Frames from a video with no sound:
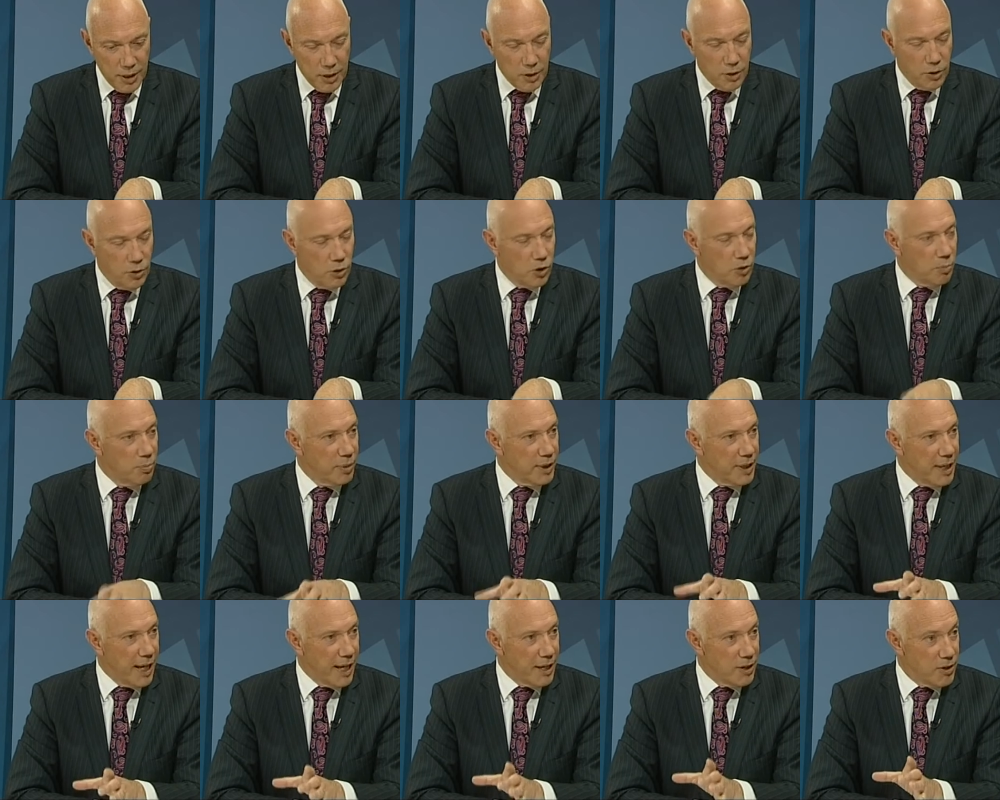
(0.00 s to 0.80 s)
It could
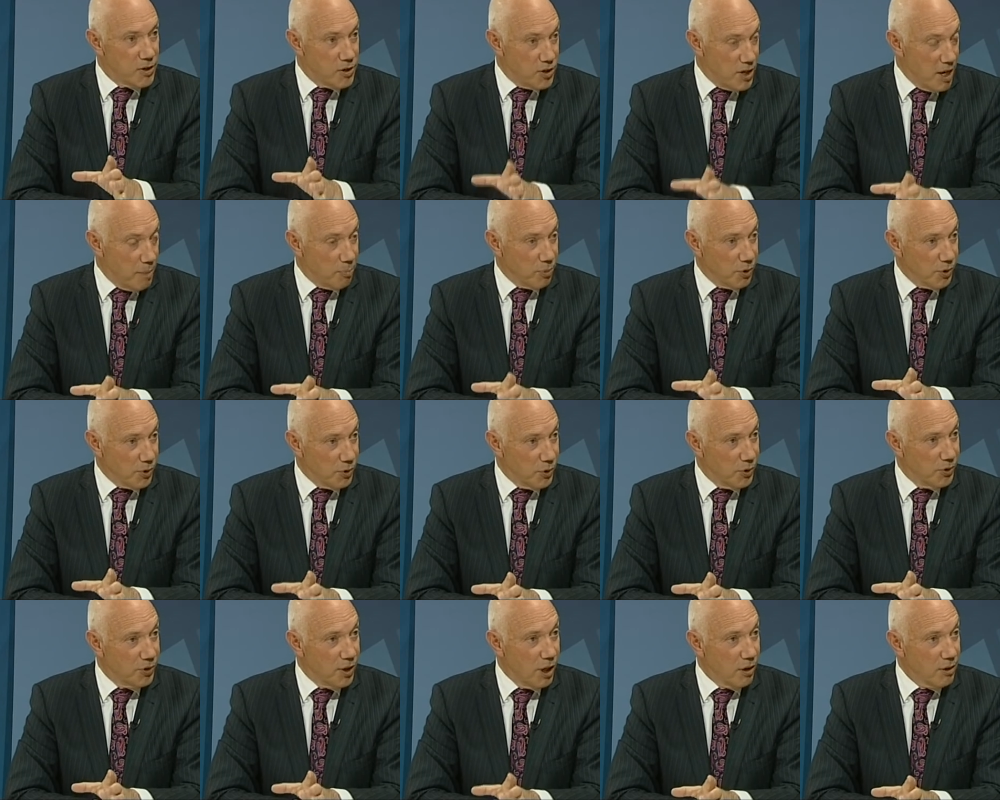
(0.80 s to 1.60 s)
be a separate
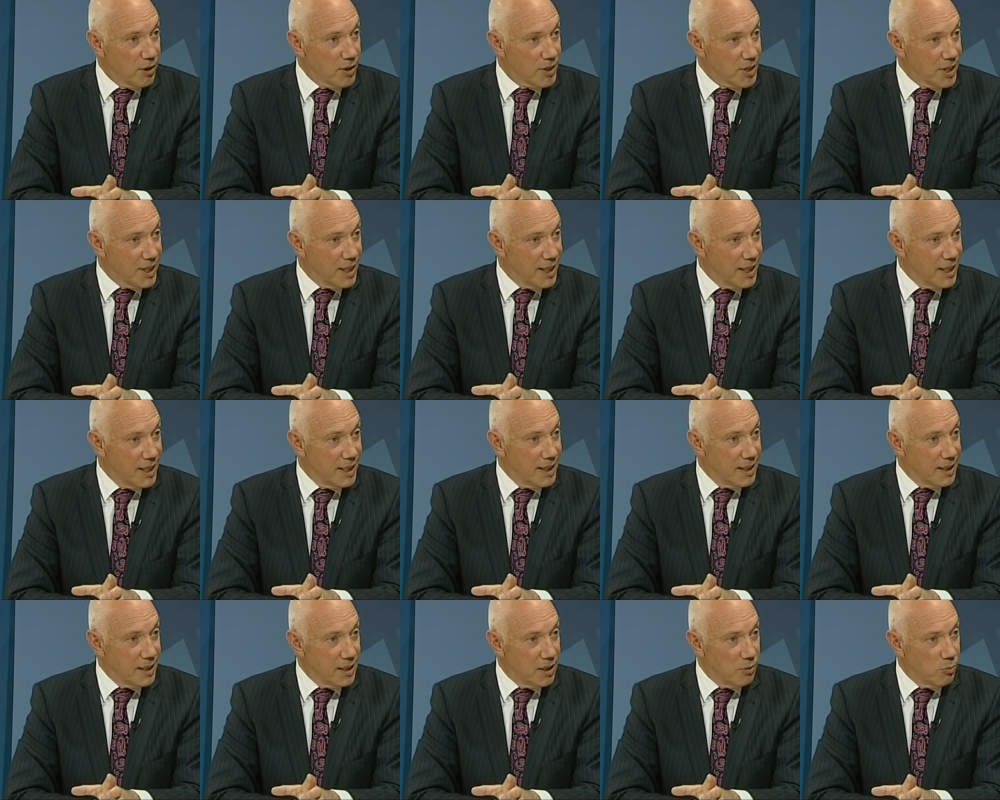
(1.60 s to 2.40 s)
authority
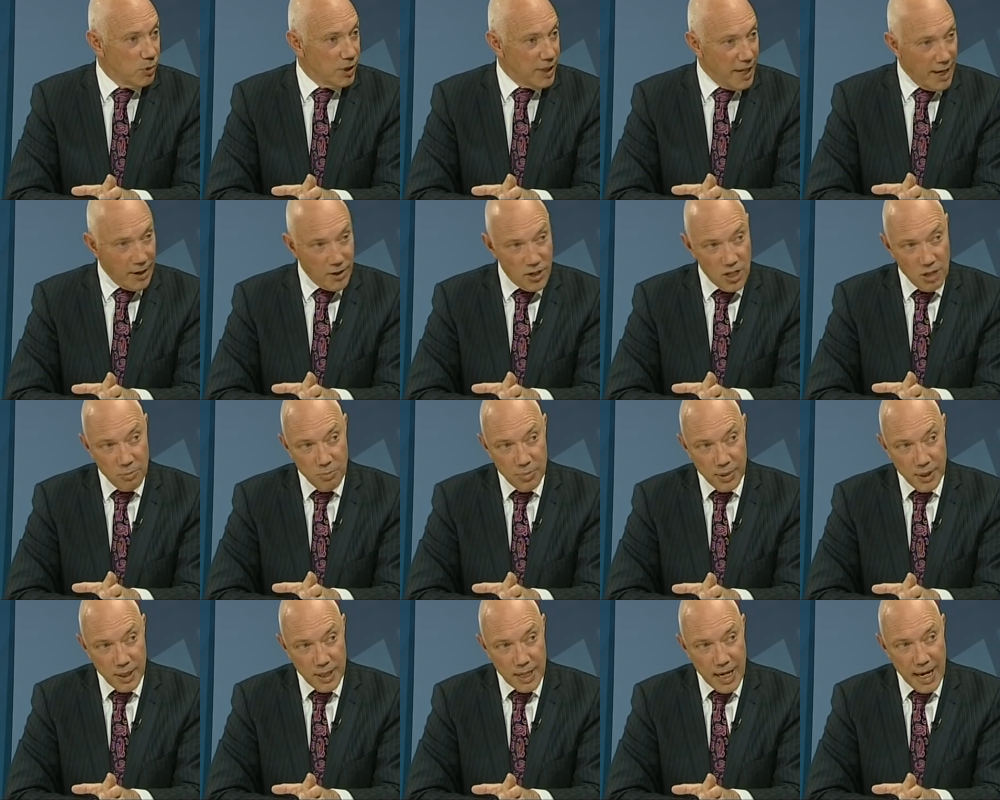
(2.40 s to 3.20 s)
that would actually
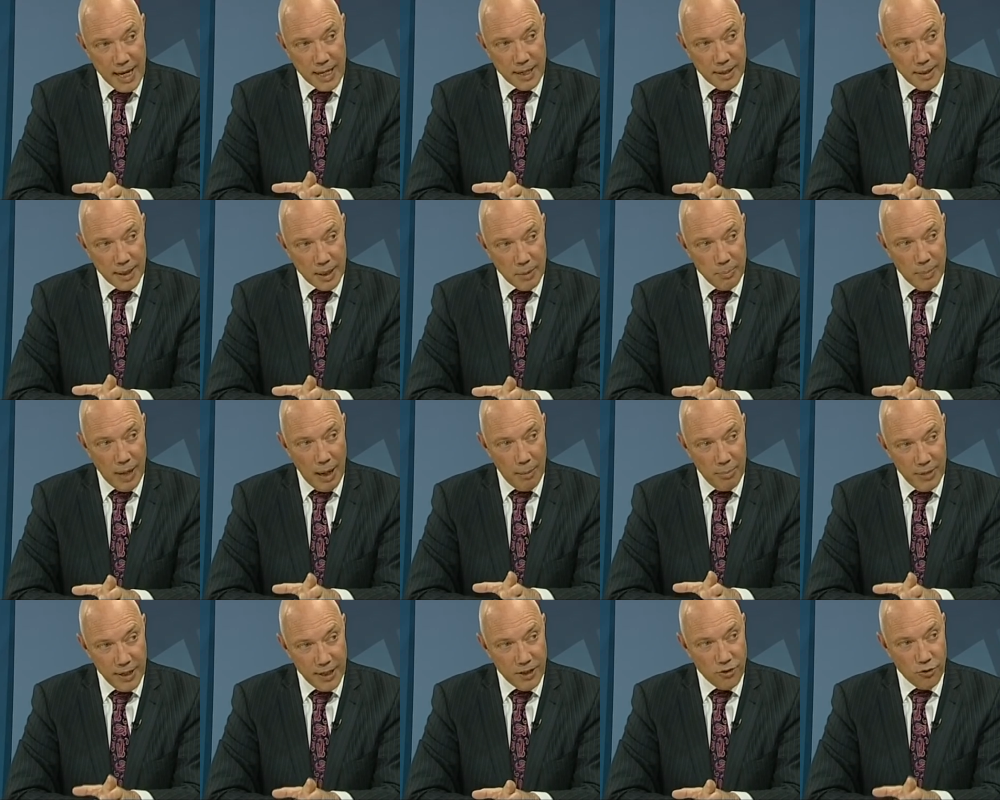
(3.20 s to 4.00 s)
be handling
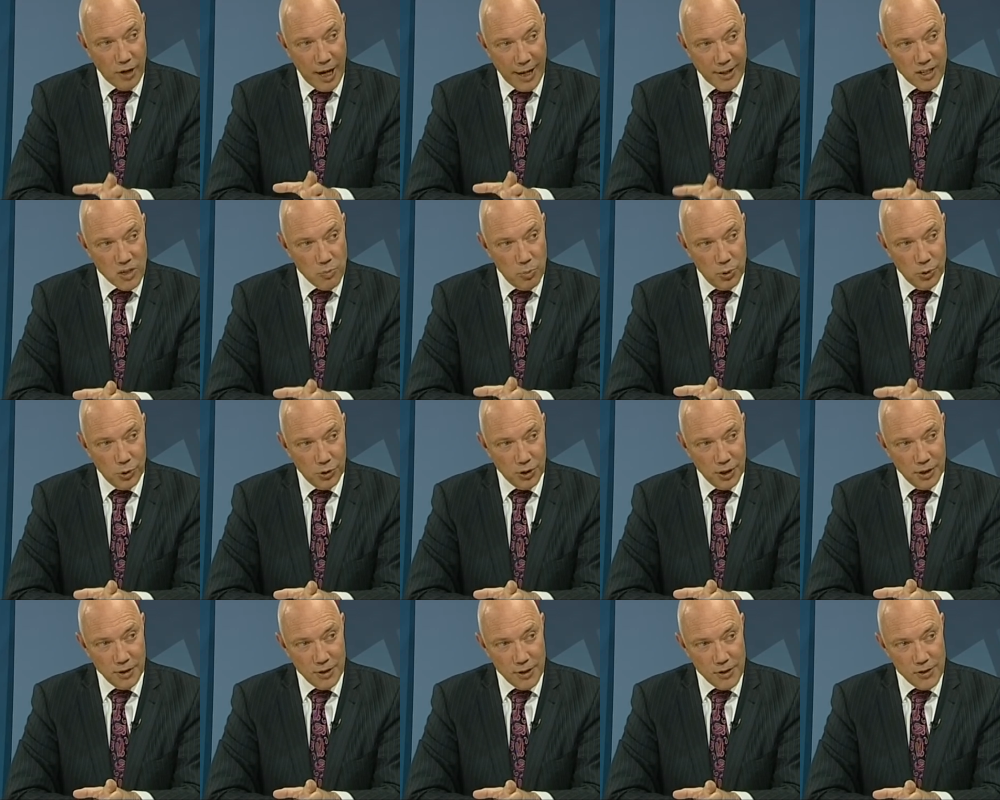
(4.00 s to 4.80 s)
public transport
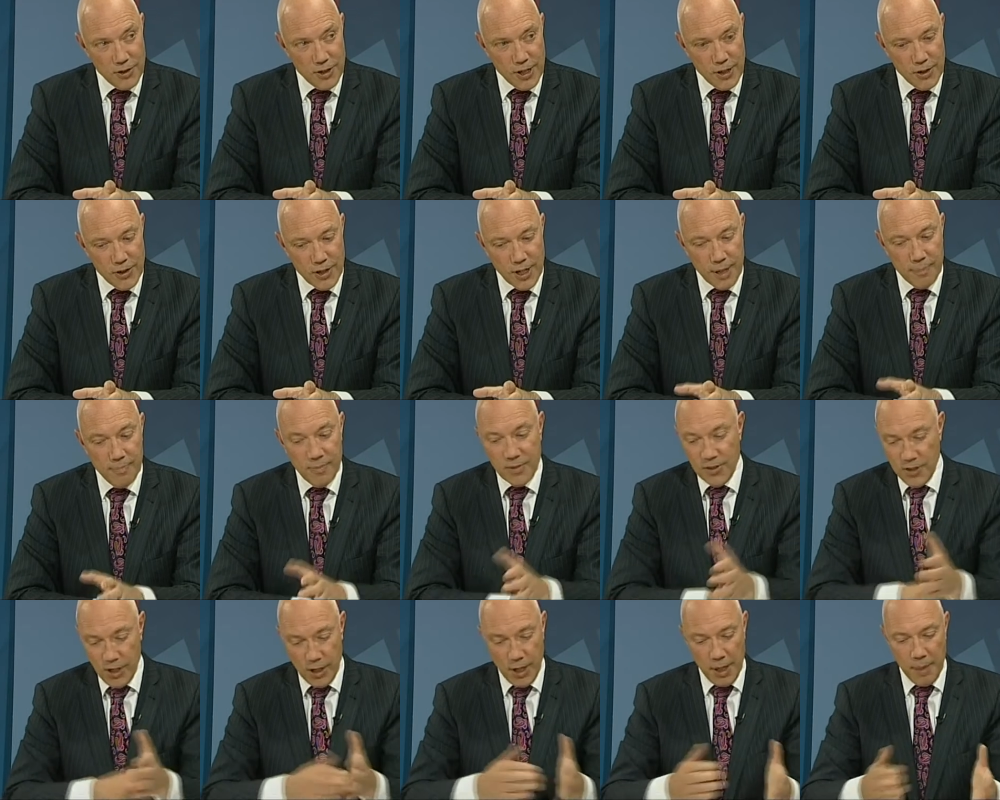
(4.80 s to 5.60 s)
in the city.
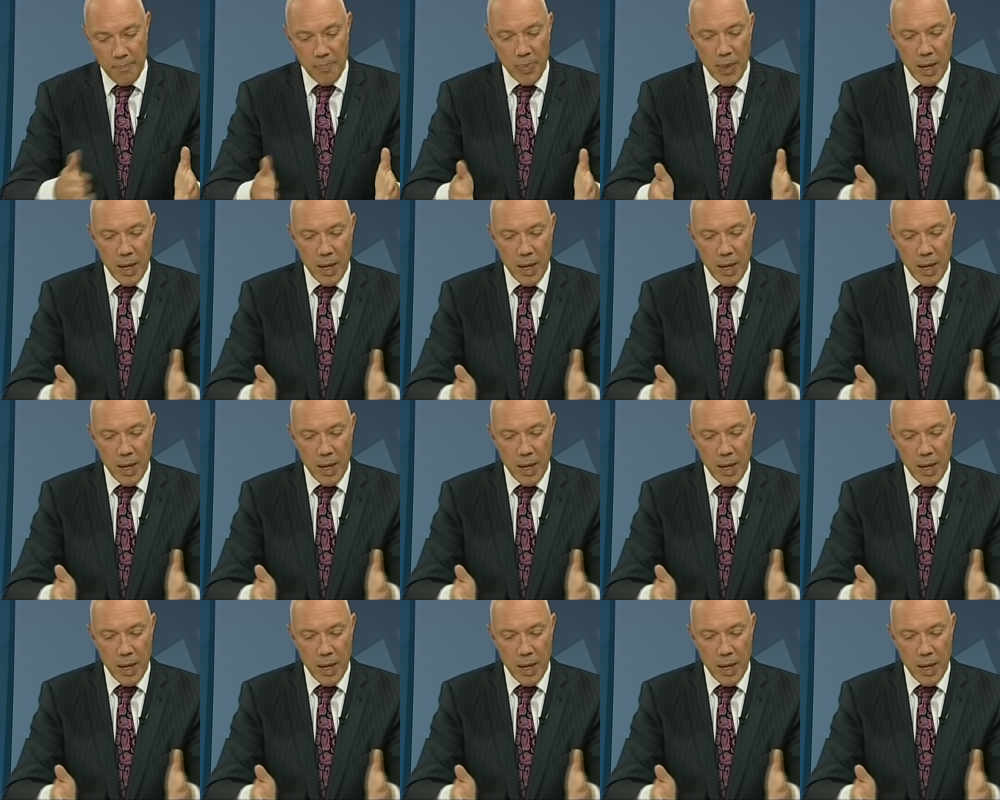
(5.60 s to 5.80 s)
Okay.